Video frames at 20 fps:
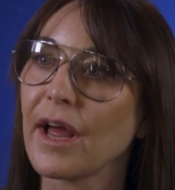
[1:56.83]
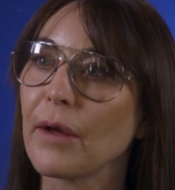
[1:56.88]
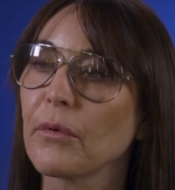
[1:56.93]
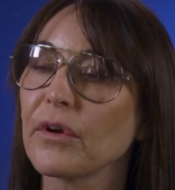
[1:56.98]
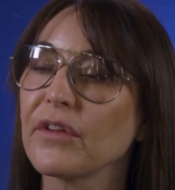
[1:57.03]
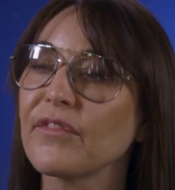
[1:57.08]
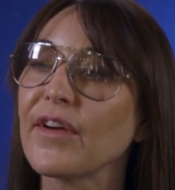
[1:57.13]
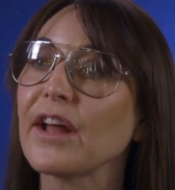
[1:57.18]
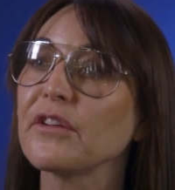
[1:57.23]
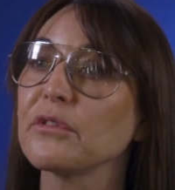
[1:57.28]
I
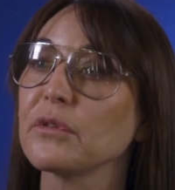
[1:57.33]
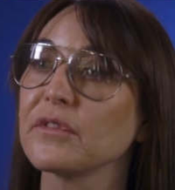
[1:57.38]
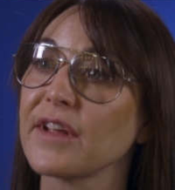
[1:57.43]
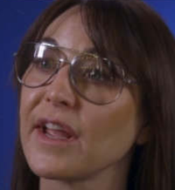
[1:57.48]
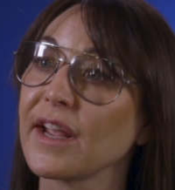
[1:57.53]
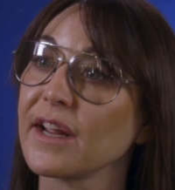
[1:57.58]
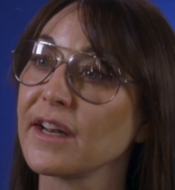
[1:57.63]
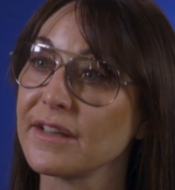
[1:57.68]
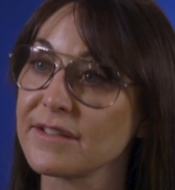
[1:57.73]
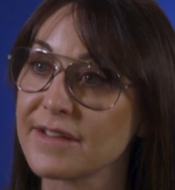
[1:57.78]
would have had to have
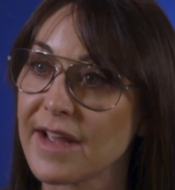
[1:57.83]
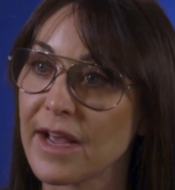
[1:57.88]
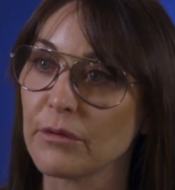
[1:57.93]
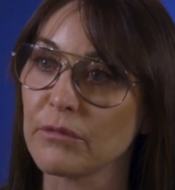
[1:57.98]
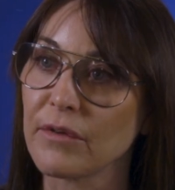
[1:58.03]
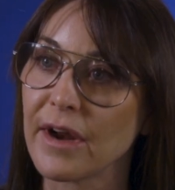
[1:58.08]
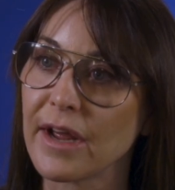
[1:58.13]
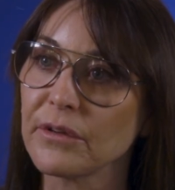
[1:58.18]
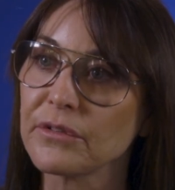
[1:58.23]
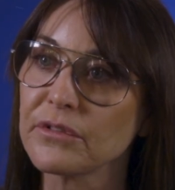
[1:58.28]
taken a
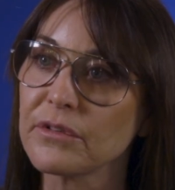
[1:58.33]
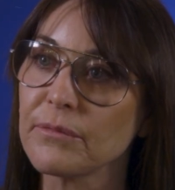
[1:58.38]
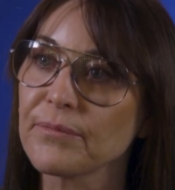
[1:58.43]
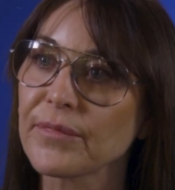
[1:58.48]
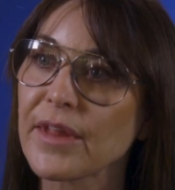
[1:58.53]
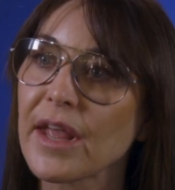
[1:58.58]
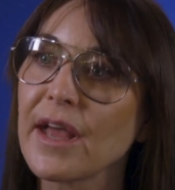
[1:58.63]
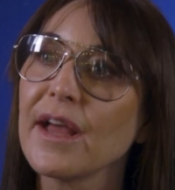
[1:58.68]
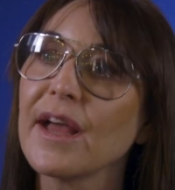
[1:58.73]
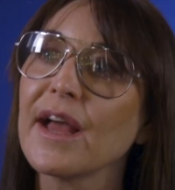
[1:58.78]
down round,
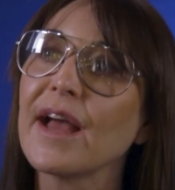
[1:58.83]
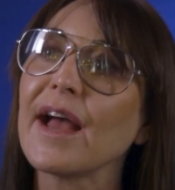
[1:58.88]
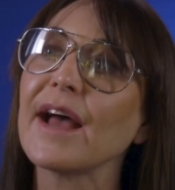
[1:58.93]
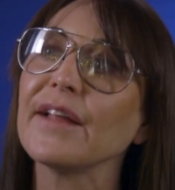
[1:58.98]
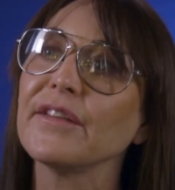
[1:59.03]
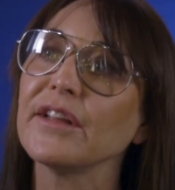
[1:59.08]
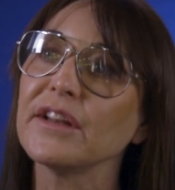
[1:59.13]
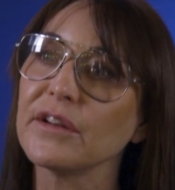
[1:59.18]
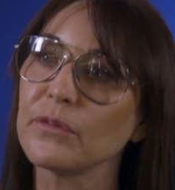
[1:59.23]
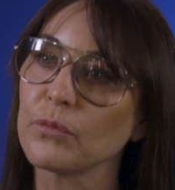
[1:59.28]

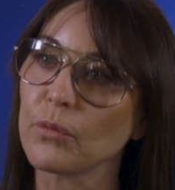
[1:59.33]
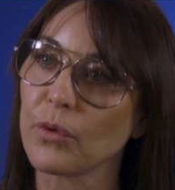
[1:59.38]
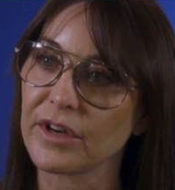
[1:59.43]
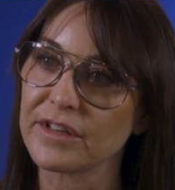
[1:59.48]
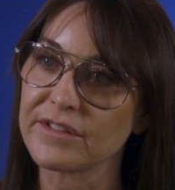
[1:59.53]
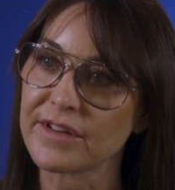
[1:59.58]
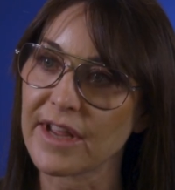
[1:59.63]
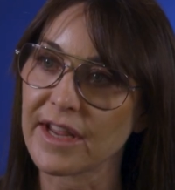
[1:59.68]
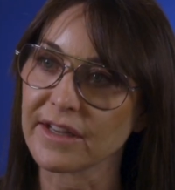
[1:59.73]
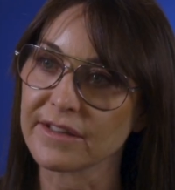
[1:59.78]
and they didn't want
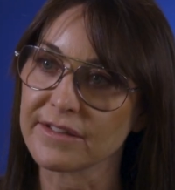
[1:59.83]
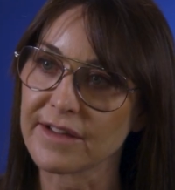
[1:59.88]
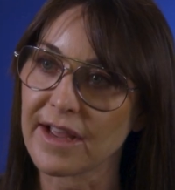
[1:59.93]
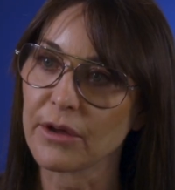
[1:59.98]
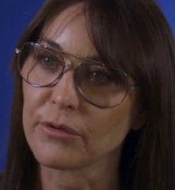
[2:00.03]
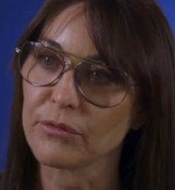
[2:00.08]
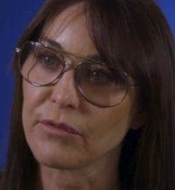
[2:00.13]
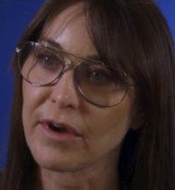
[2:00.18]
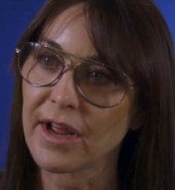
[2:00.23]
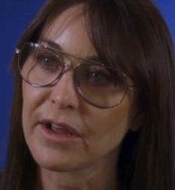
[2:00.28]
to take a
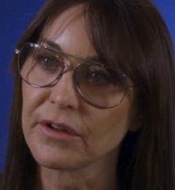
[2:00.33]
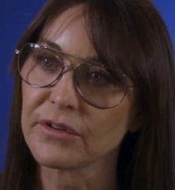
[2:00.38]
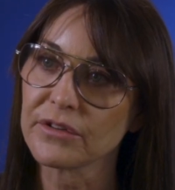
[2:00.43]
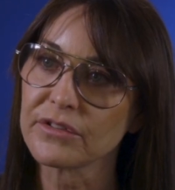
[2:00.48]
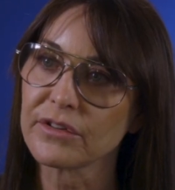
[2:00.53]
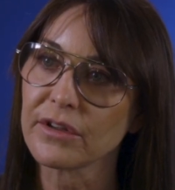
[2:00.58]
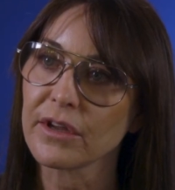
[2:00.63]
down round.